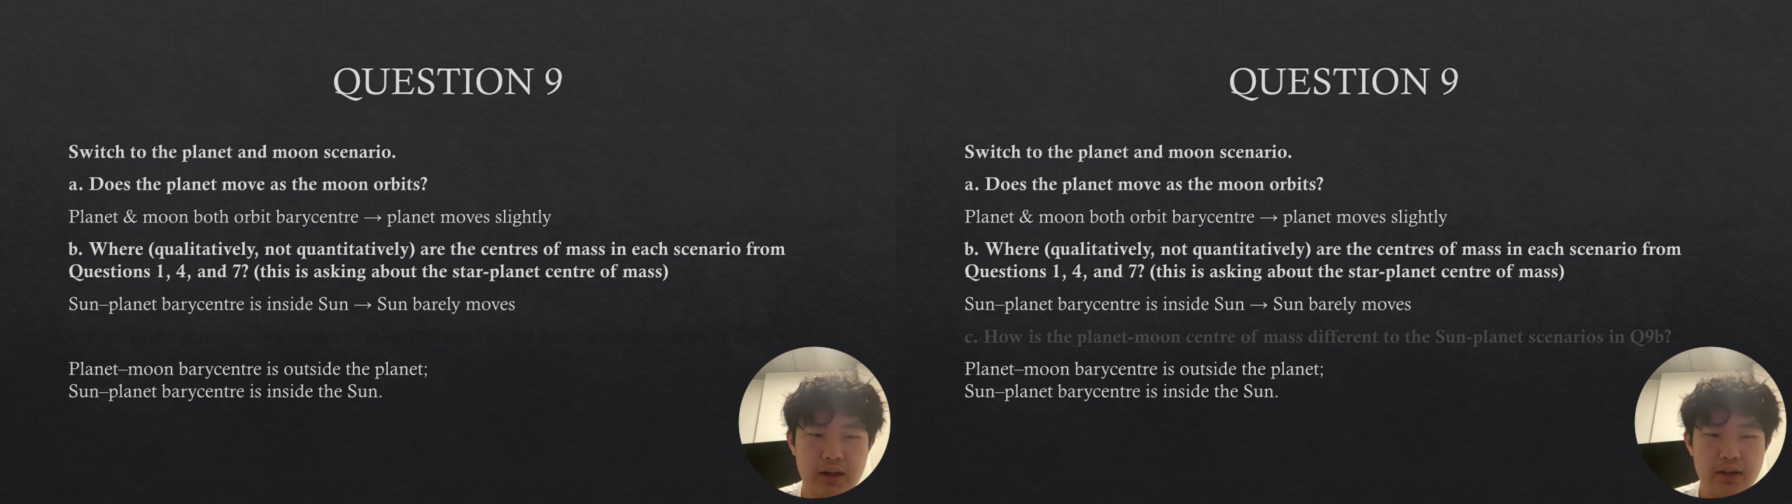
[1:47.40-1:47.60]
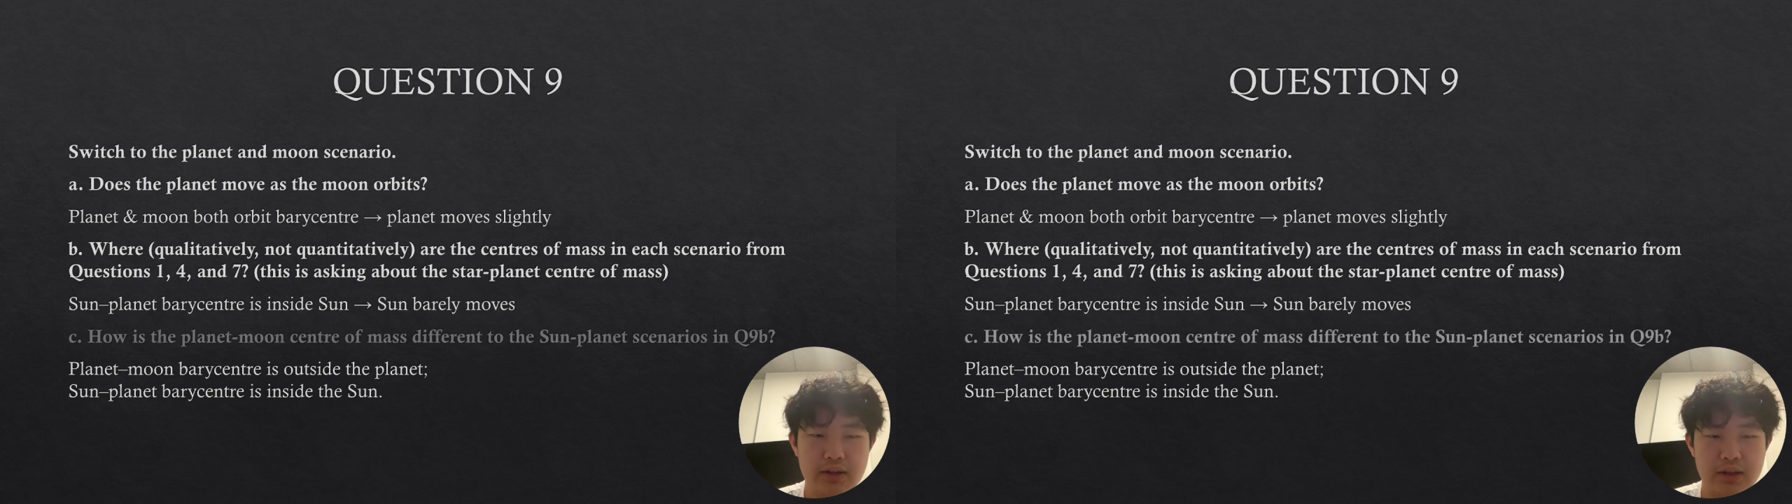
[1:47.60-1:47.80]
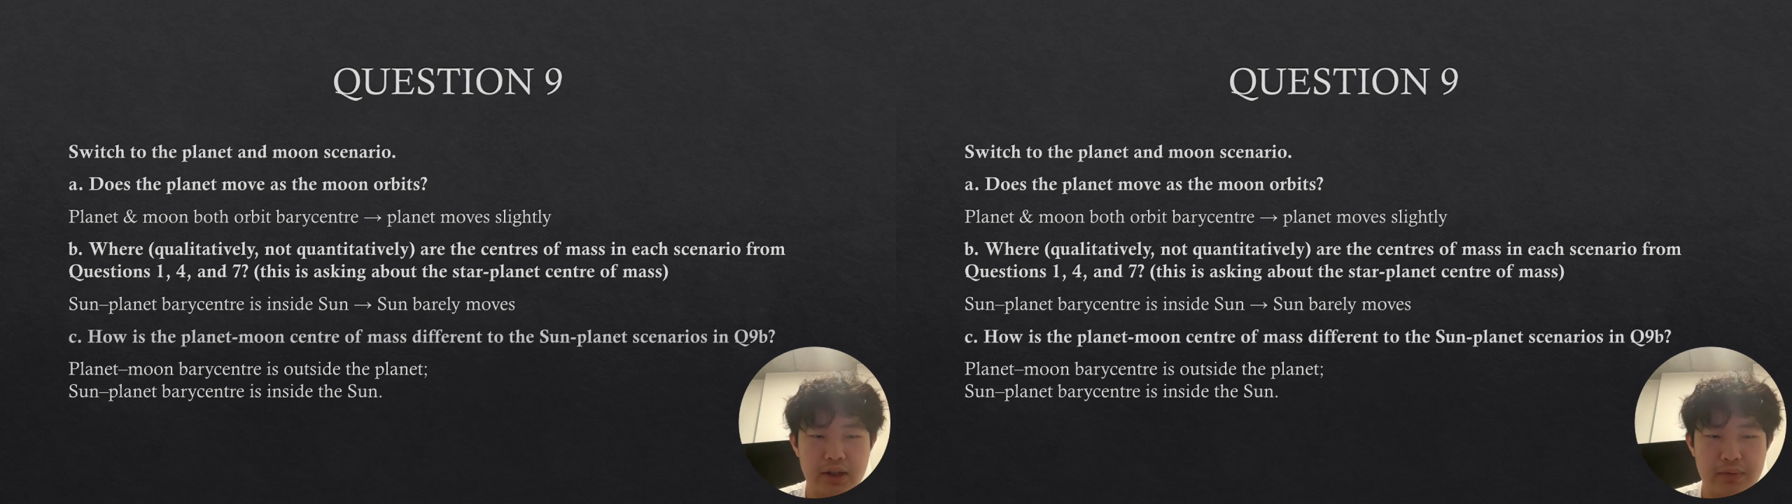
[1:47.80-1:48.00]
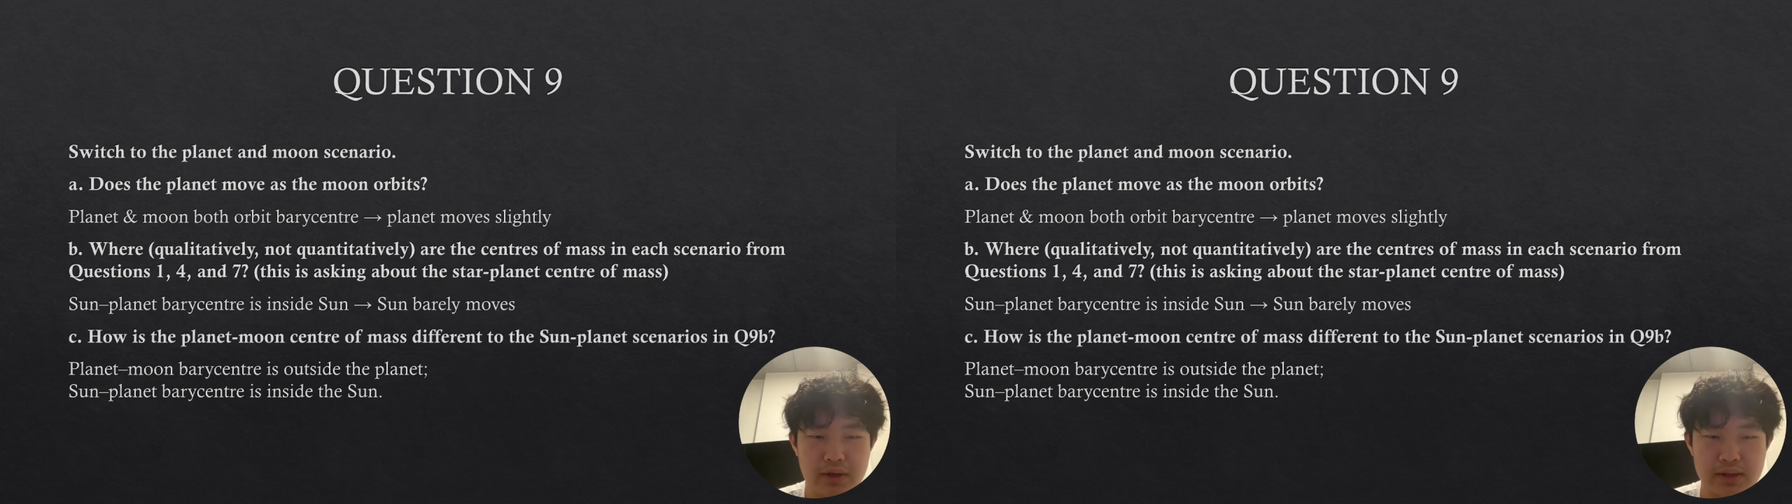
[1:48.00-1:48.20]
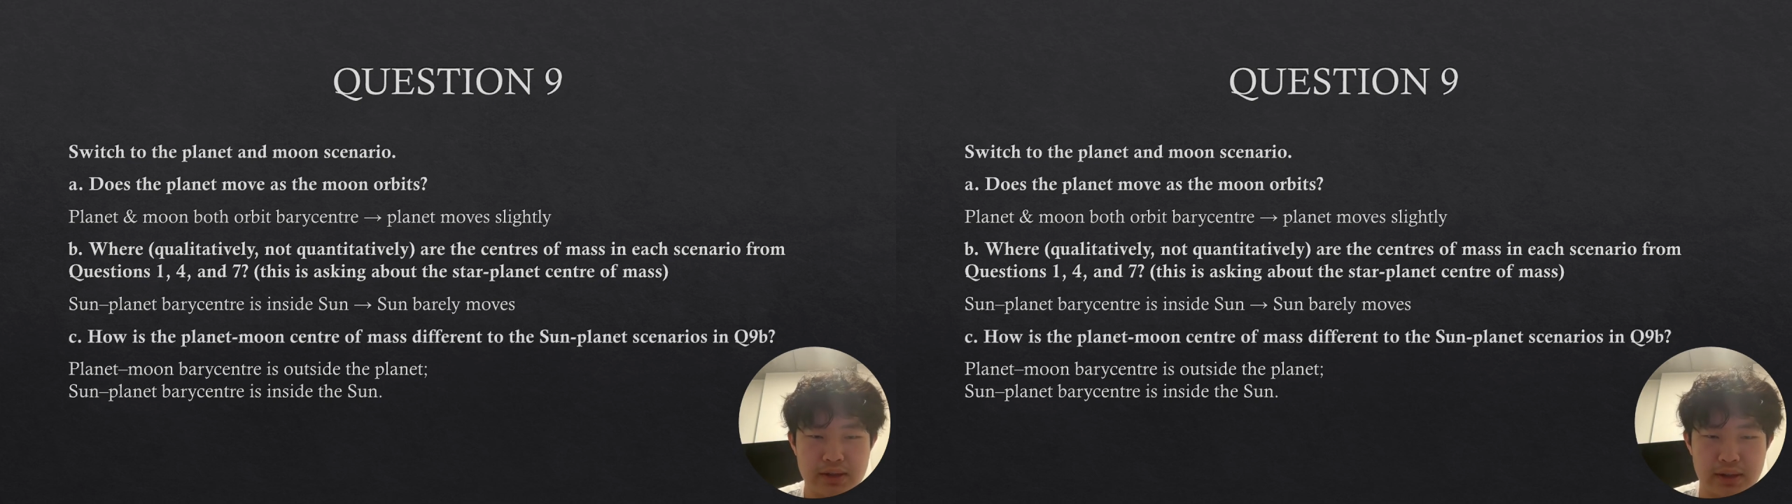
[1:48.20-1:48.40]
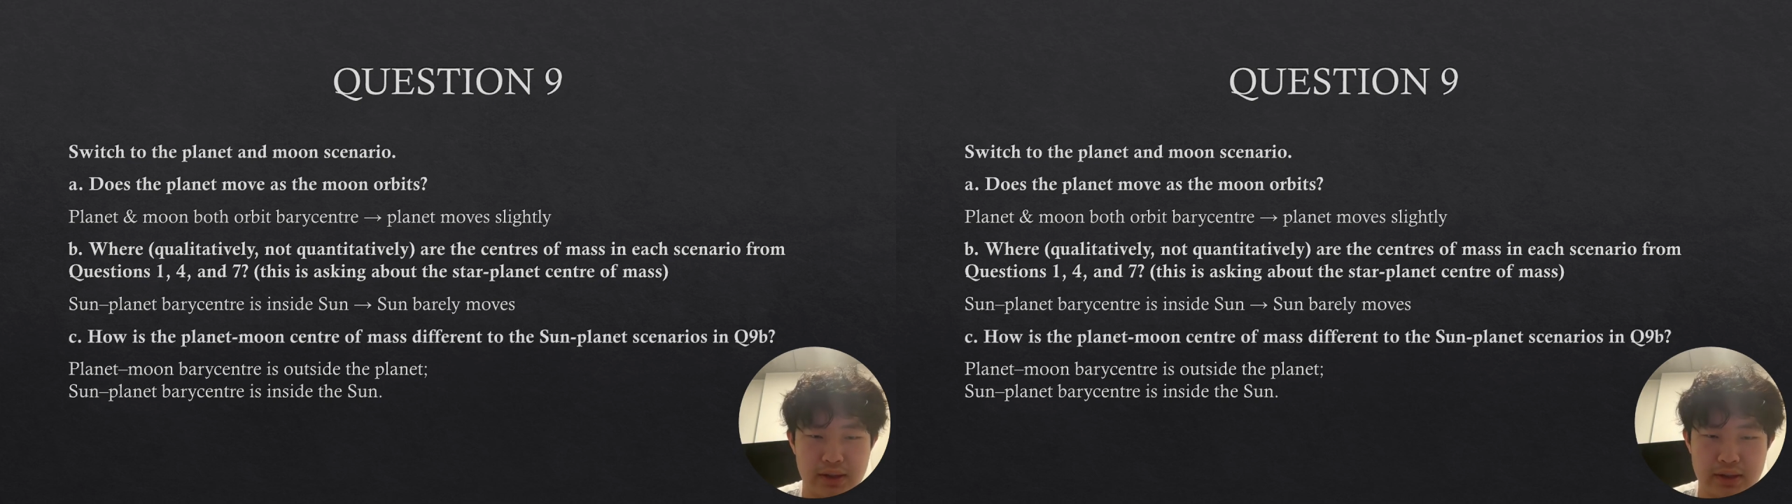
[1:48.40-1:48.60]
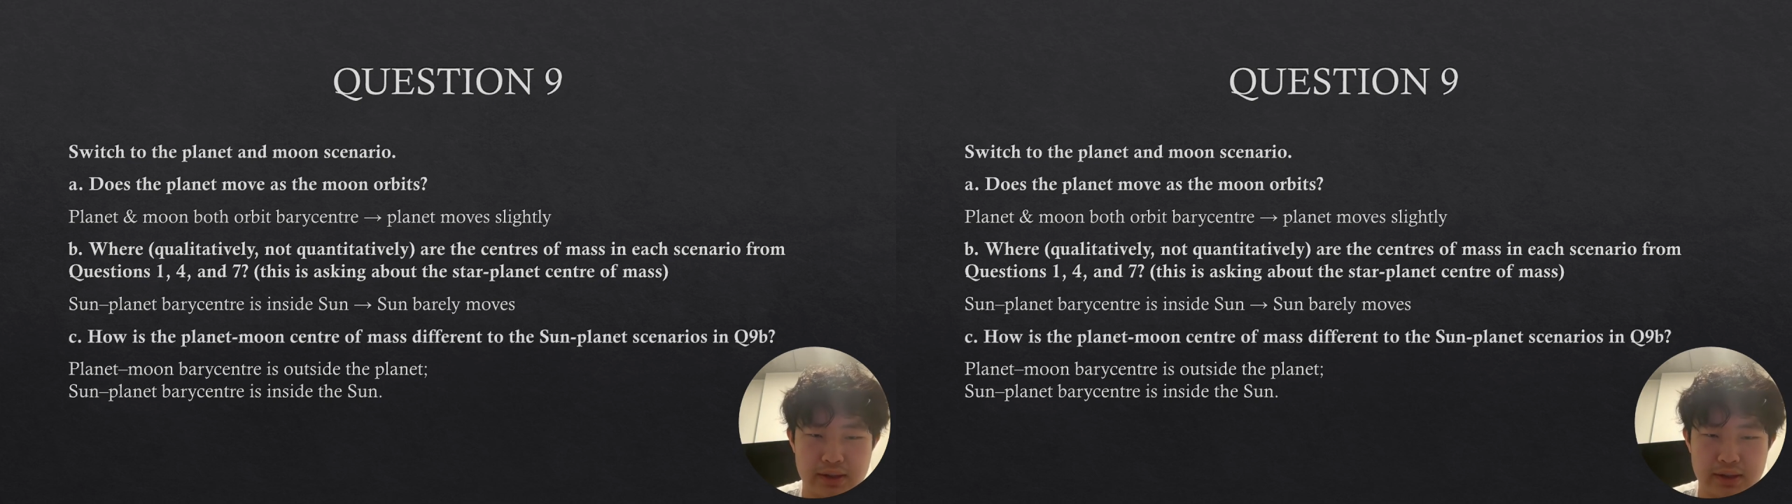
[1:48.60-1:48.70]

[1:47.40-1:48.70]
The difference is